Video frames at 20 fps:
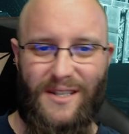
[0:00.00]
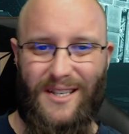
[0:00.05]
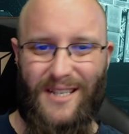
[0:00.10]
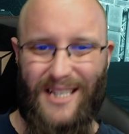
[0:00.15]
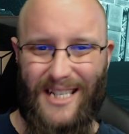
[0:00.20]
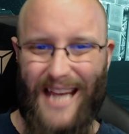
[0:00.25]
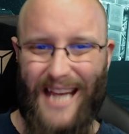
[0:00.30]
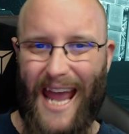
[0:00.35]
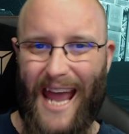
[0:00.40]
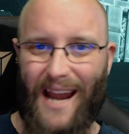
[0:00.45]

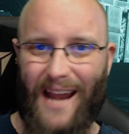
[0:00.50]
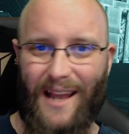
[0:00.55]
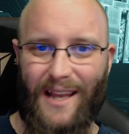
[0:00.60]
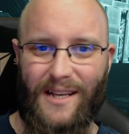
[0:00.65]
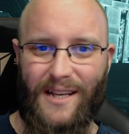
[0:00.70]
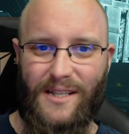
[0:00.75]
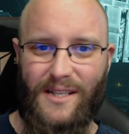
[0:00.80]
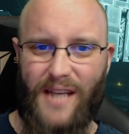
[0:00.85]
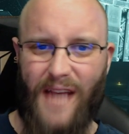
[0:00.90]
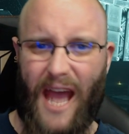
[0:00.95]

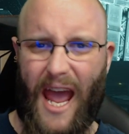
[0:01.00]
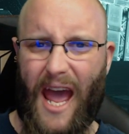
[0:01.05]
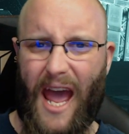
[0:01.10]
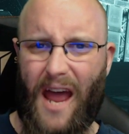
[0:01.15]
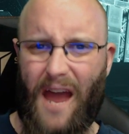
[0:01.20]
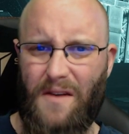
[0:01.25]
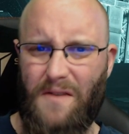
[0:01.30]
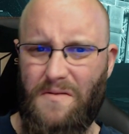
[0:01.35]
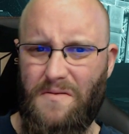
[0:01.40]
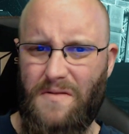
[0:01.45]
scandalous,
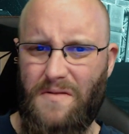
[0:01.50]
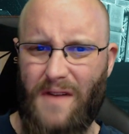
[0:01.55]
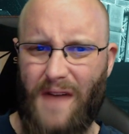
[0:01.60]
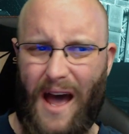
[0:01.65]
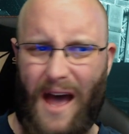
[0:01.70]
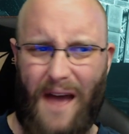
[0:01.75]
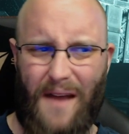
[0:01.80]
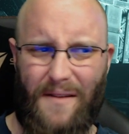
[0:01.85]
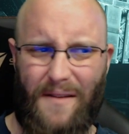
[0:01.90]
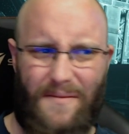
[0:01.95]
and
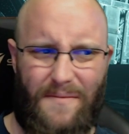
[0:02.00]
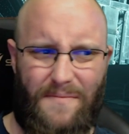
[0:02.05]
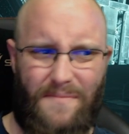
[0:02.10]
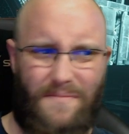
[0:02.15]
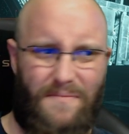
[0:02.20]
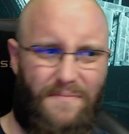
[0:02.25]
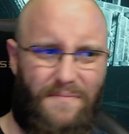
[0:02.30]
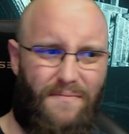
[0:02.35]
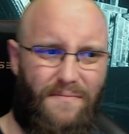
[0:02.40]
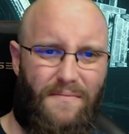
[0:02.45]

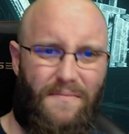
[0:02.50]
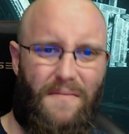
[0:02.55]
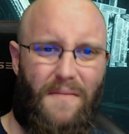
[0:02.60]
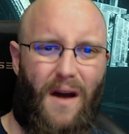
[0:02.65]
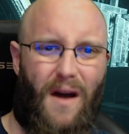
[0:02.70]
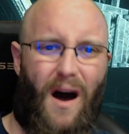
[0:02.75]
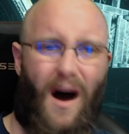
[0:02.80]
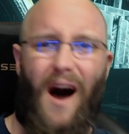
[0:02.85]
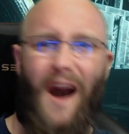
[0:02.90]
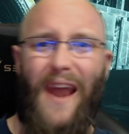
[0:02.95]

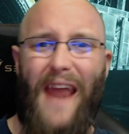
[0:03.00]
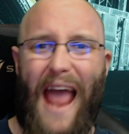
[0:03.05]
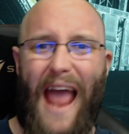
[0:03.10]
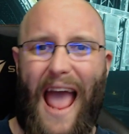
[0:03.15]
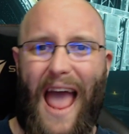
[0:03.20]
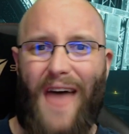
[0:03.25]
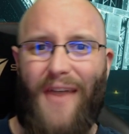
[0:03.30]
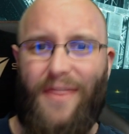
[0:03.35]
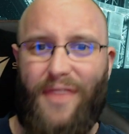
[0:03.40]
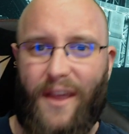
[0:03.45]

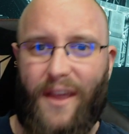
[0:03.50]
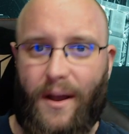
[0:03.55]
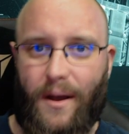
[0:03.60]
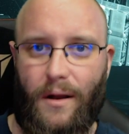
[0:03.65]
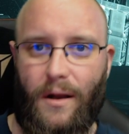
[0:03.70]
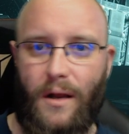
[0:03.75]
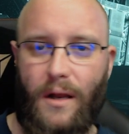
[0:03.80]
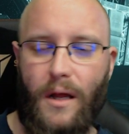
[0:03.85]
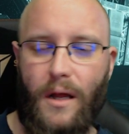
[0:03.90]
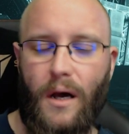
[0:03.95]

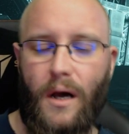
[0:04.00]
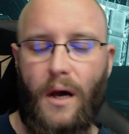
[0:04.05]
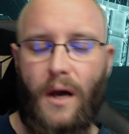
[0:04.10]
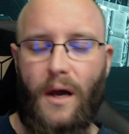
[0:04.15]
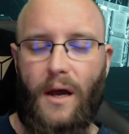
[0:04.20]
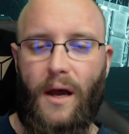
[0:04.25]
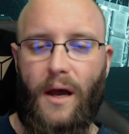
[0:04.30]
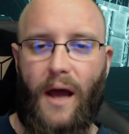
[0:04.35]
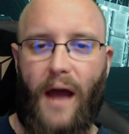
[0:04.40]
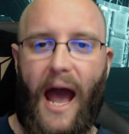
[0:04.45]
unethical
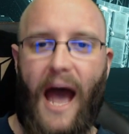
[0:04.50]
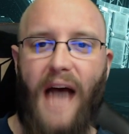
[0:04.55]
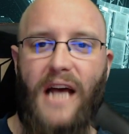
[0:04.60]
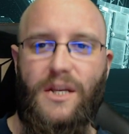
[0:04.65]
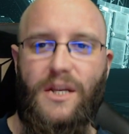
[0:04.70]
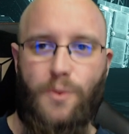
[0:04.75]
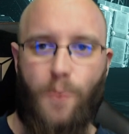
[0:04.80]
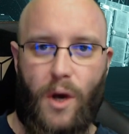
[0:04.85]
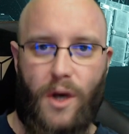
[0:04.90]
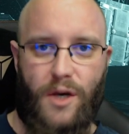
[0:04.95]

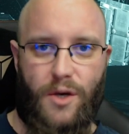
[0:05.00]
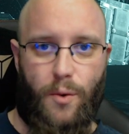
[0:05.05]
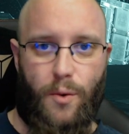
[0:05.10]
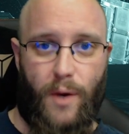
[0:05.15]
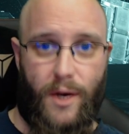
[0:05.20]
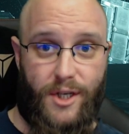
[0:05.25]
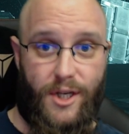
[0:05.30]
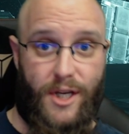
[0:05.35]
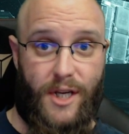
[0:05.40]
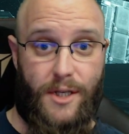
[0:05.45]
as what
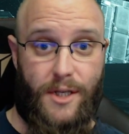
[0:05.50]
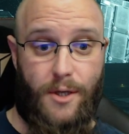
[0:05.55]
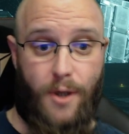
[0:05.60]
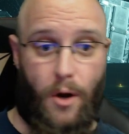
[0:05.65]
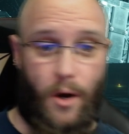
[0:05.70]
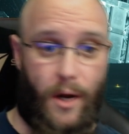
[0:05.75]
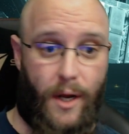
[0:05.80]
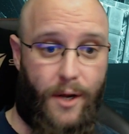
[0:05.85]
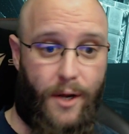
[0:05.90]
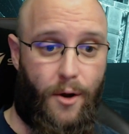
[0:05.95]
Twitch has
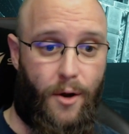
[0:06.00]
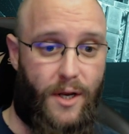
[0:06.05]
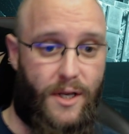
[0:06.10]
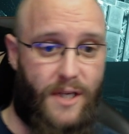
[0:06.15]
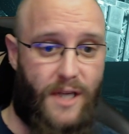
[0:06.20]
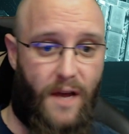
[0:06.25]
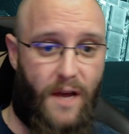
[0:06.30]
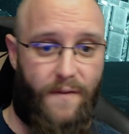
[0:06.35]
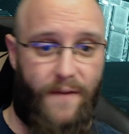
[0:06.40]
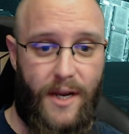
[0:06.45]
currently turned
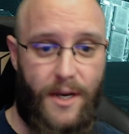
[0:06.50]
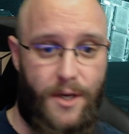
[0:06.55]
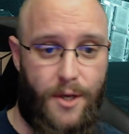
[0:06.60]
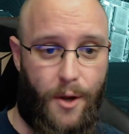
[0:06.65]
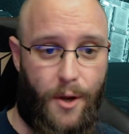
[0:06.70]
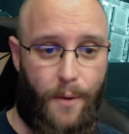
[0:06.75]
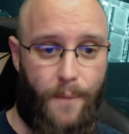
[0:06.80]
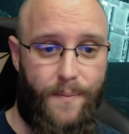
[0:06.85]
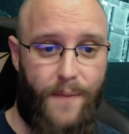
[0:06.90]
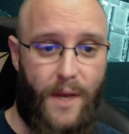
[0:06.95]
itself
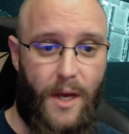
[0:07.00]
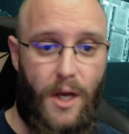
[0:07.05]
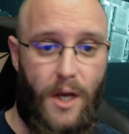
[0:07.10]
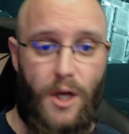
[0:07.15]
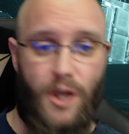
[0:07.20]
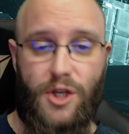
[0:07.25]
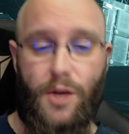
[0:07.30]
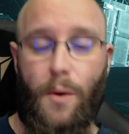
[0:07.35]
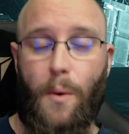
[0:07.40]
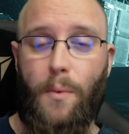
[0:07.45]
into.
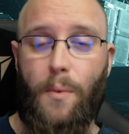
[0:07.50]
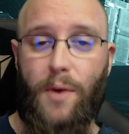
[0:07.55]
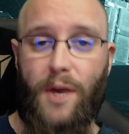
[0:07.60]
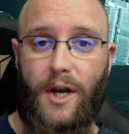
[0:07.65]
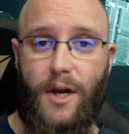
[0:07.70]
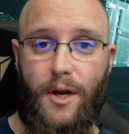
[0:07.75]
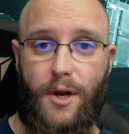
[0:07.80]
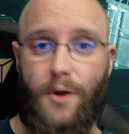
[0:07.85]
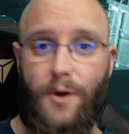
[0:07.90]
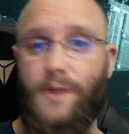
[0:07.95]
So what we're
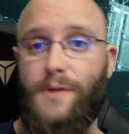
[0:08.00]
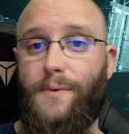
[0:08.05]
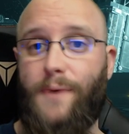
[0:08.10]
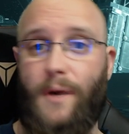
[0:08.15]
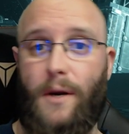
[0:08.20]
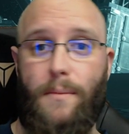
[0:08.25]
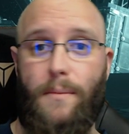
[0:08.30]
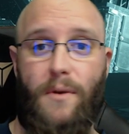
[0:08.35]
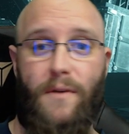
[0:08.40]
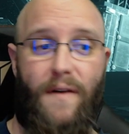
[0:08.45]
going to do is we're
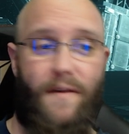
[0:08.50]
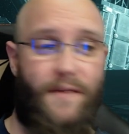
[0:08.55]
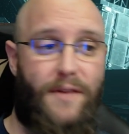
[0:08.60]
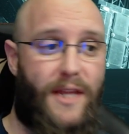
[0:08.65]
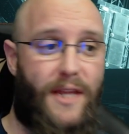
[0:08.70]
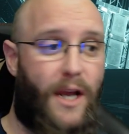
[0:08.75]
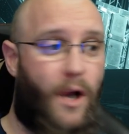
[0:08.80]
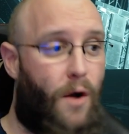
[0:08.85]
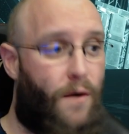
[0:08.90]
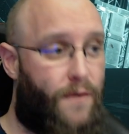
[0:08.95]
going to move
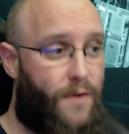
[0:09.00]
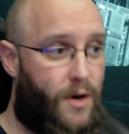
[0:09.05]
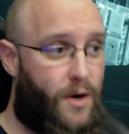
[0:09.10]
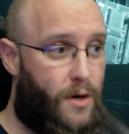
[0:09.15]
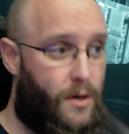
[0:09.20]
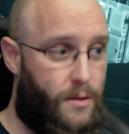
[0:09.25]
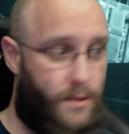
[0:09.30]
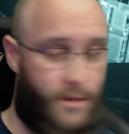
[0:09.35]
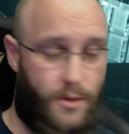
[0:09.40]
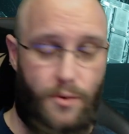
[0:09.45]
everything over
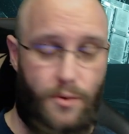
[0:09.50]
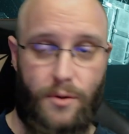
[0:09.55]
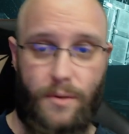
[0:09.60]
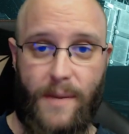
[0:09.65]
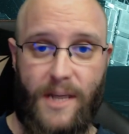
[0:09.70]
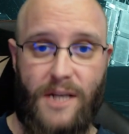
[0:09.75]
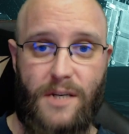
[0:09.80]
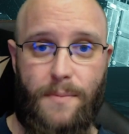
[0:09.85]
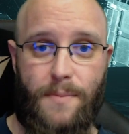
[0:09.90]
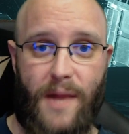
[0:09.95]
to the
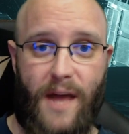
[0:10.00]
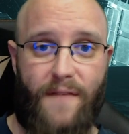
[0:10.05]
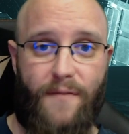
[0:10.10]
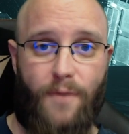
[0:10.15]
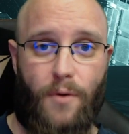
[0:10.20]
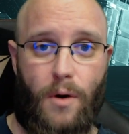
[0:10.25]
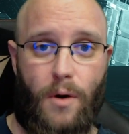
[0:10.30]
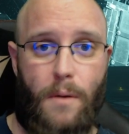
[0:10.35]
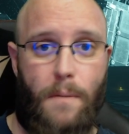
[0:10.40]
Mixer platform,